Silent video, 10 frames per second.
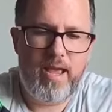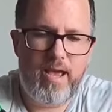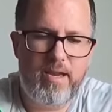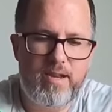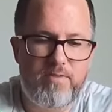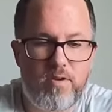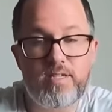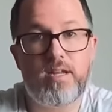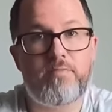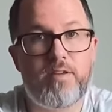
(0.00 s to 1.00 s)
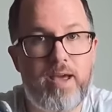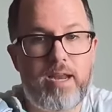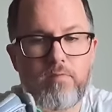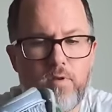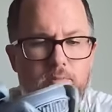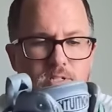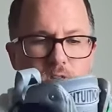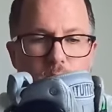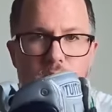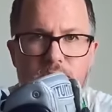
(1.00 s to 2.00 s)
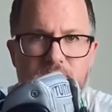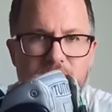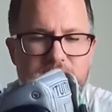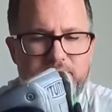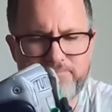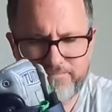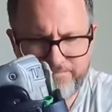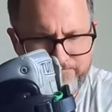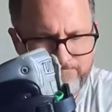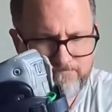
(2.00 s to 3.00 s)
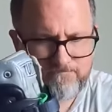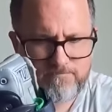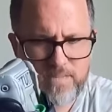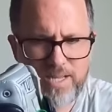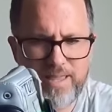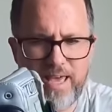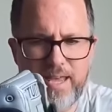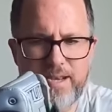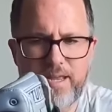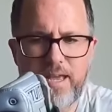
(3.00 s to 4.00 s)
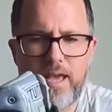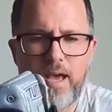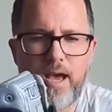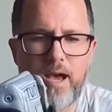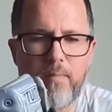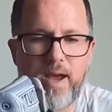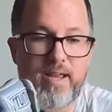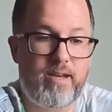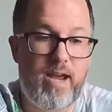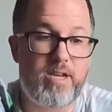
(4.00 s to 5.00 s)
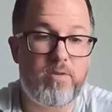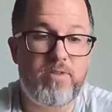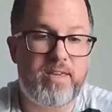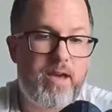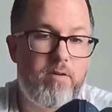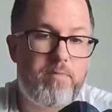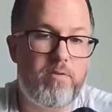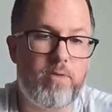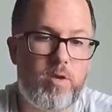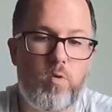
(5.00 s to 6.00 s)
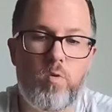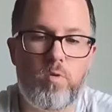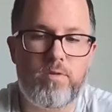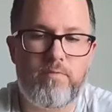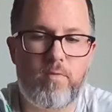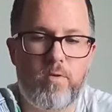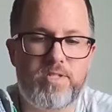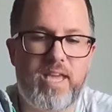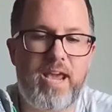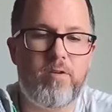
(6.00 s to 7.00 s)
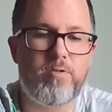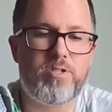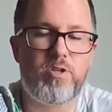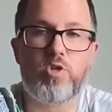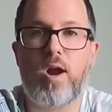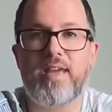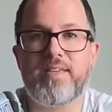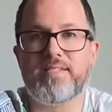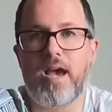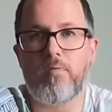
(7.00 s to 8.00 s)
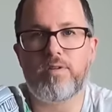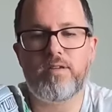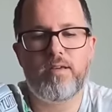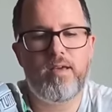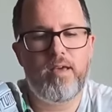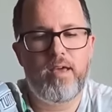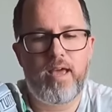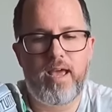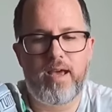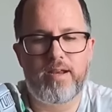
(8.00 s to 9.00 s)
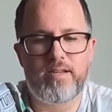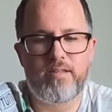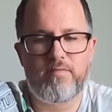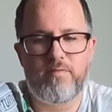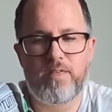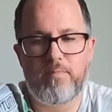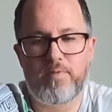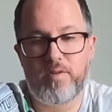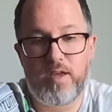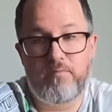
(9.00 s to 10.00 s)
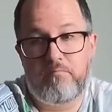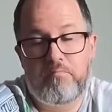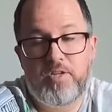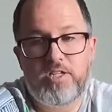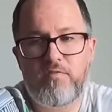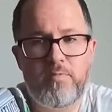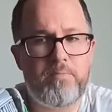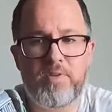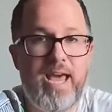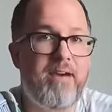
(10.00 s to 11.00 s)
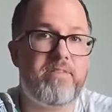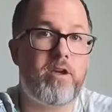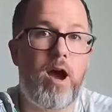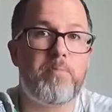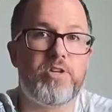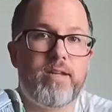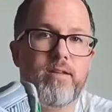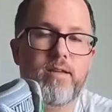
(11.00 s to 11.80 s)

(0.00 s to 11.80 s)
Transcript: And if there is enough demand and we're able to start producing these, then I do think that would be really cool for skaters to try these out. And for them to, and just for people to have the option.